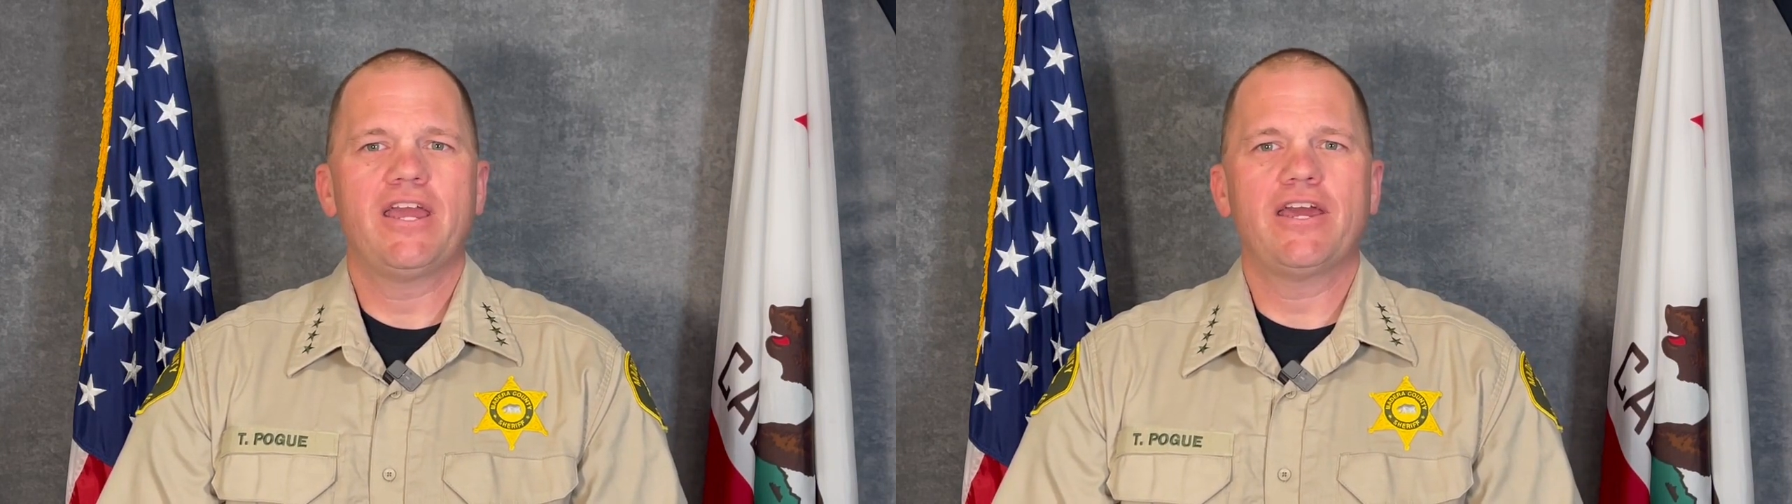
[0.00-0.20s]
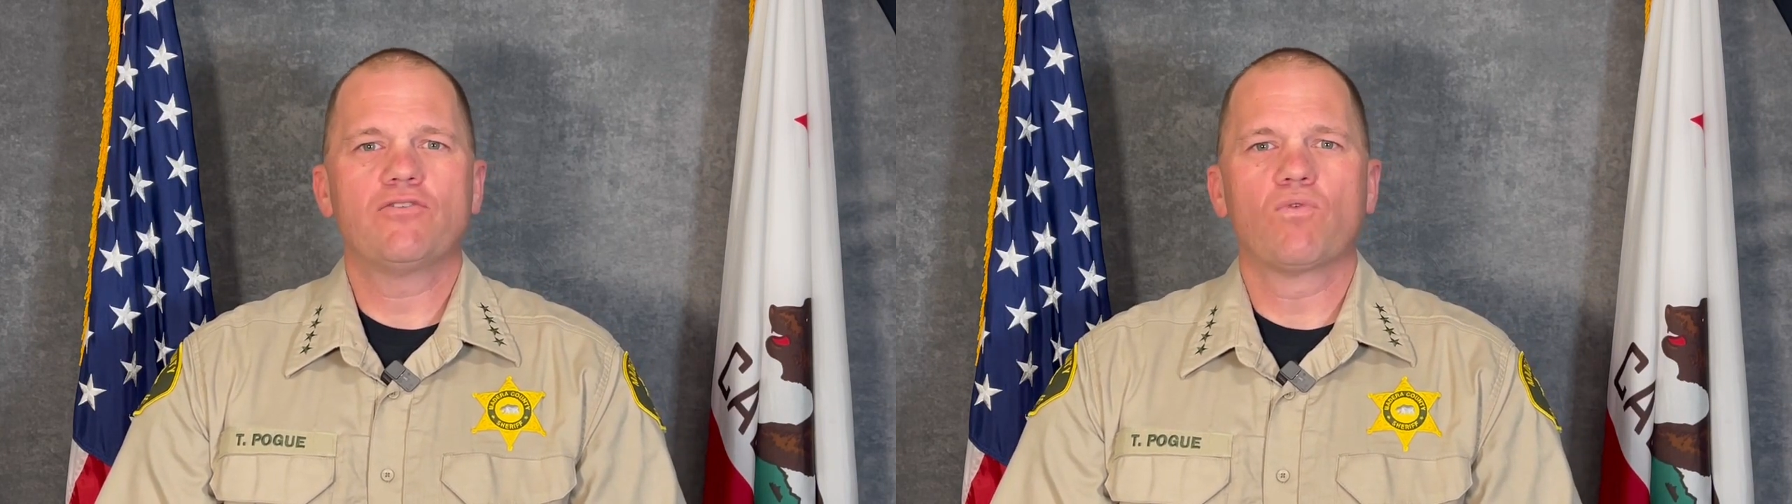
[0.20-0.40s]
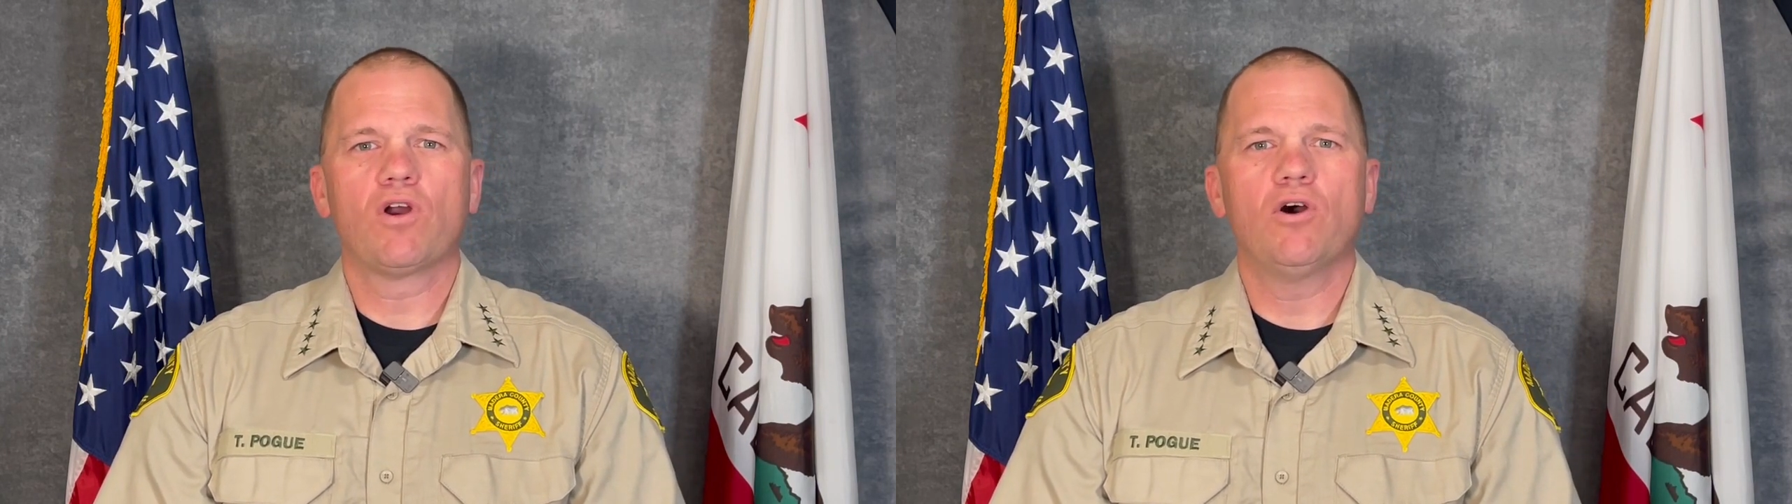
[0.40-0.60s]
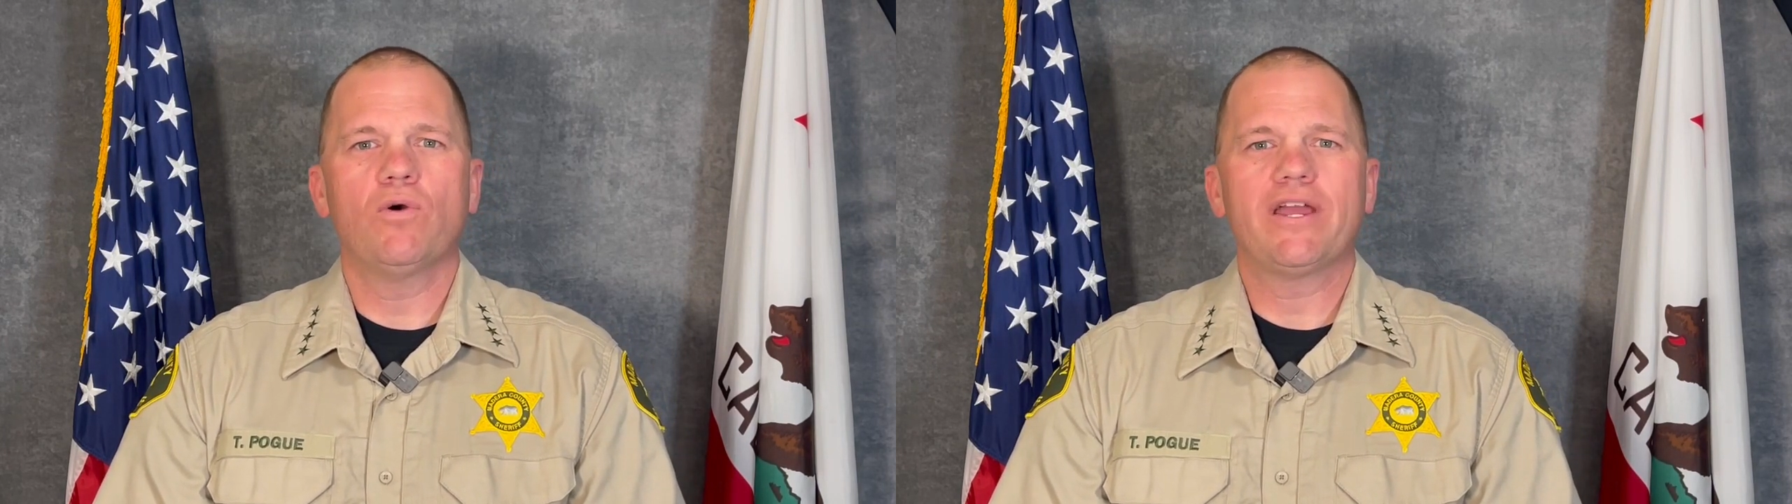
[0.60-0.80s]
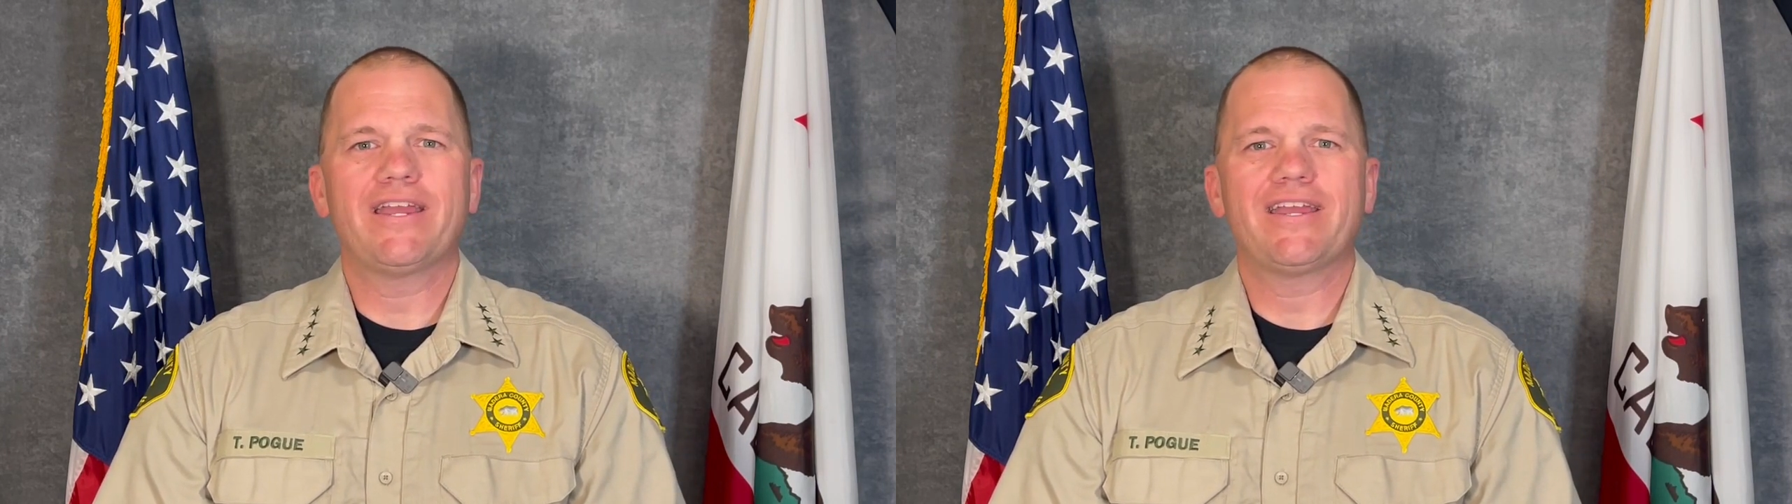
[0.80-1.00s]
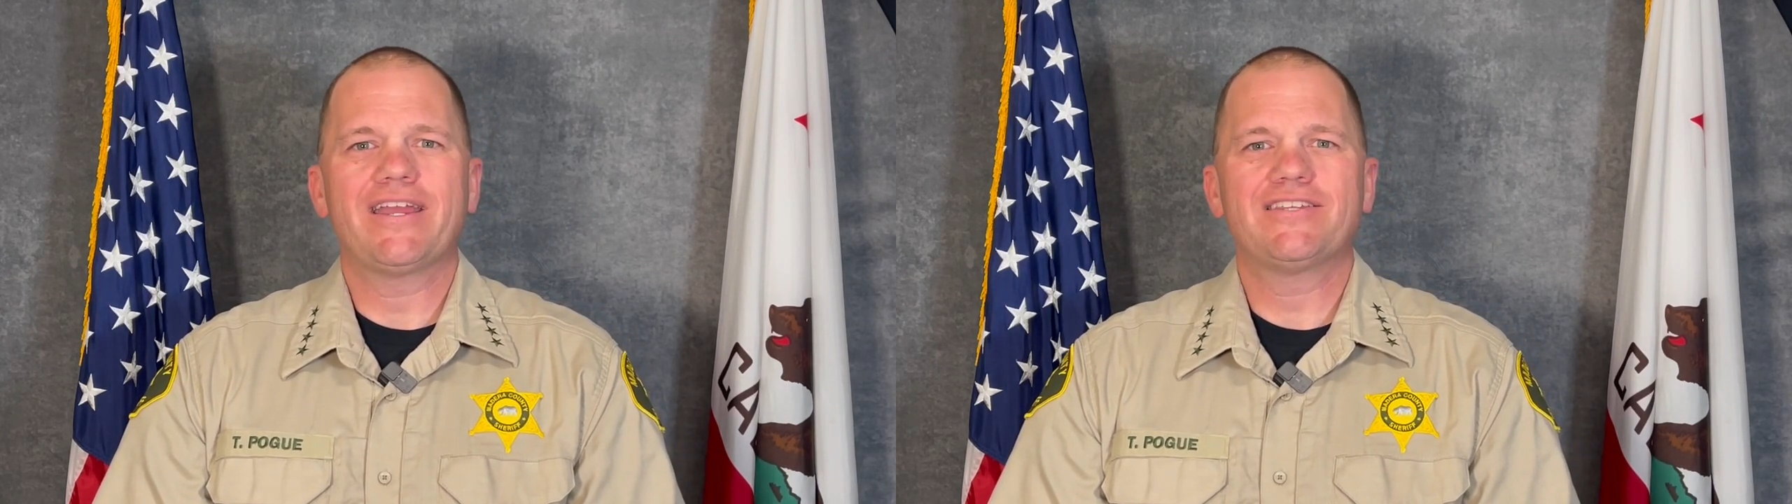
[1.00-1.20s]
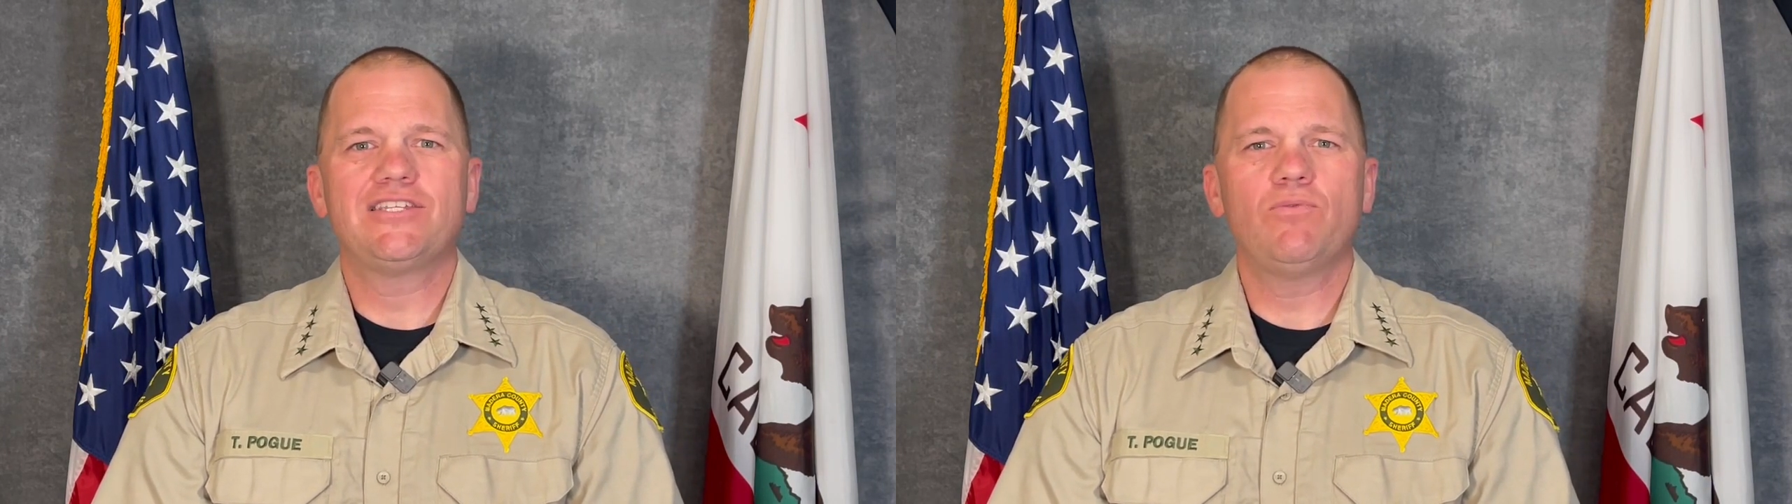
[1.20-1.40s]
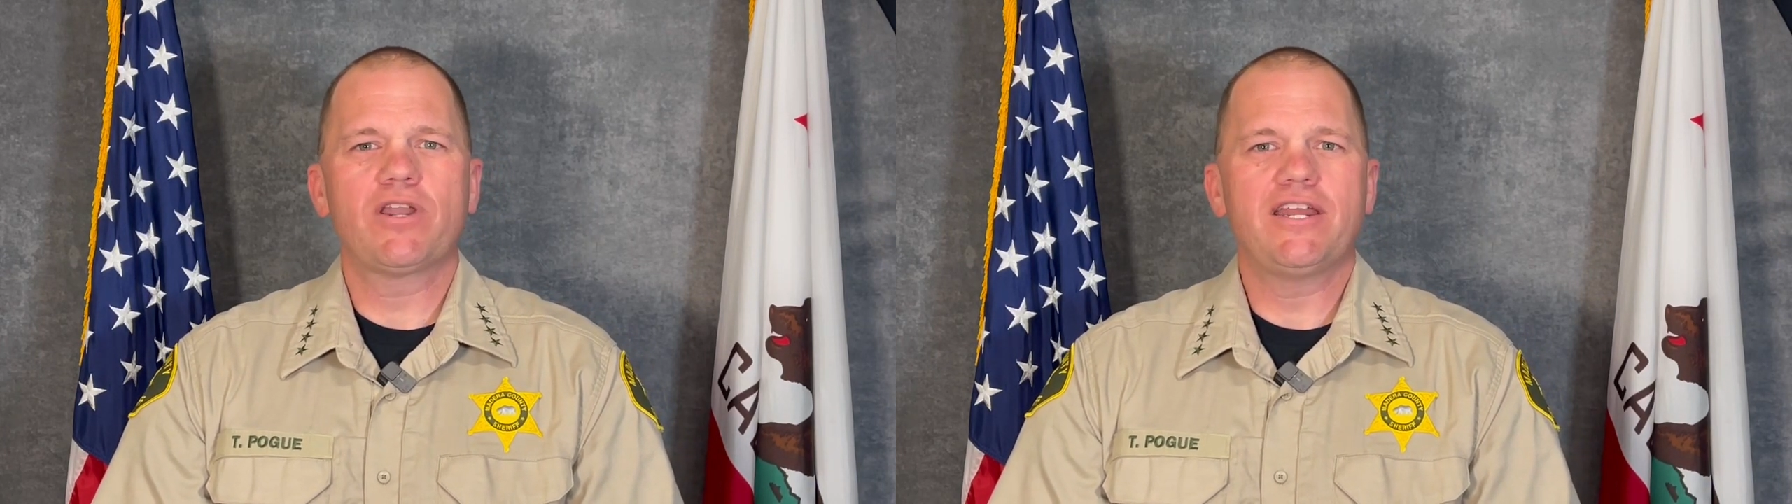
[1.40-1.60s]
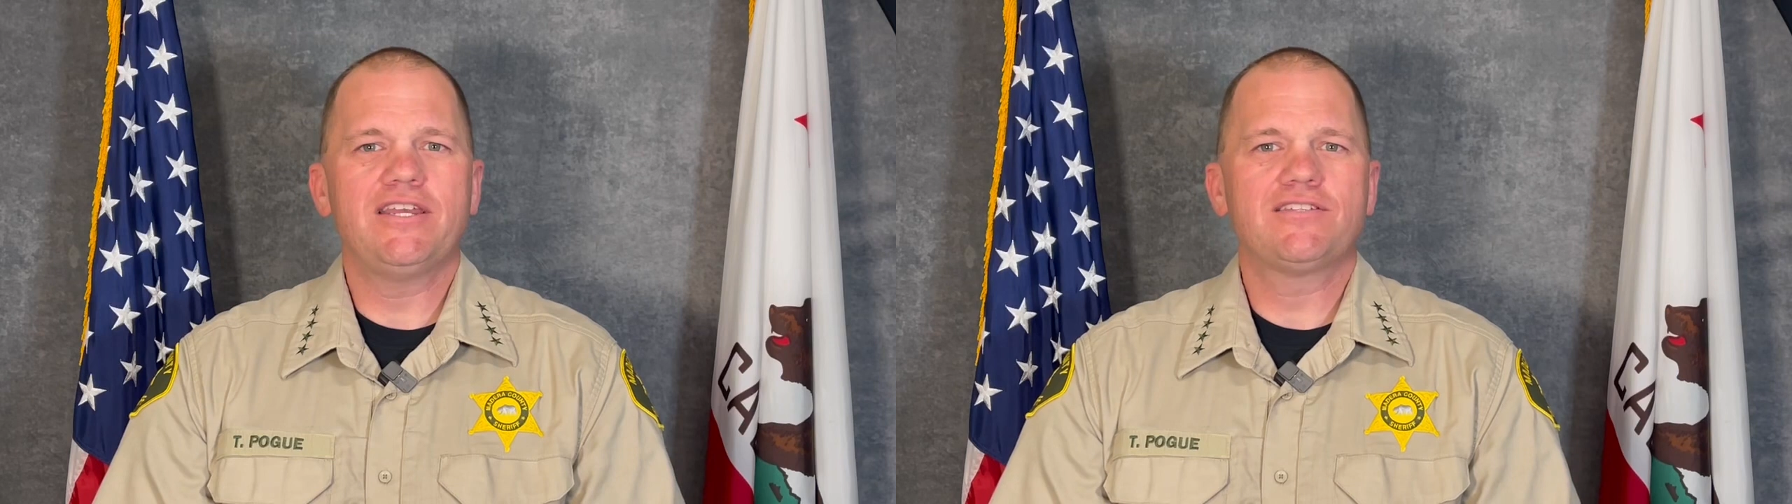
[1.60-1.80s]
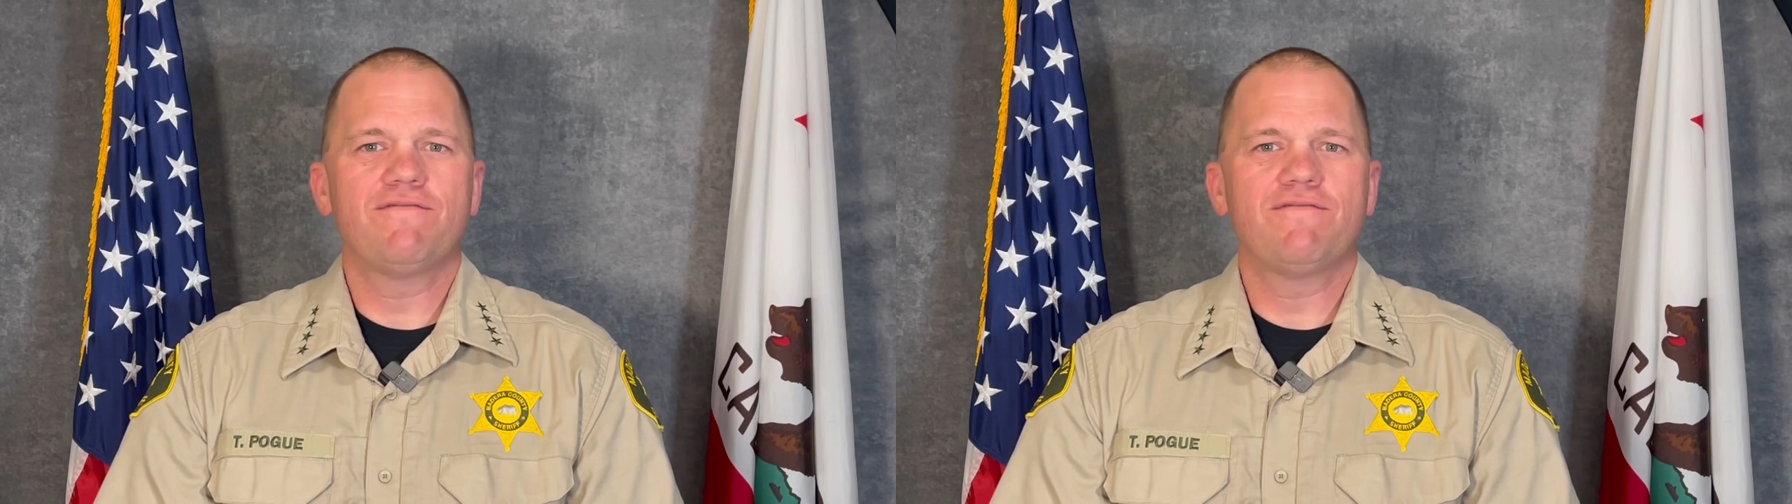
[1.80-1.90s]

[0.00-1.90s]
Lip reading: and grow and see what ideas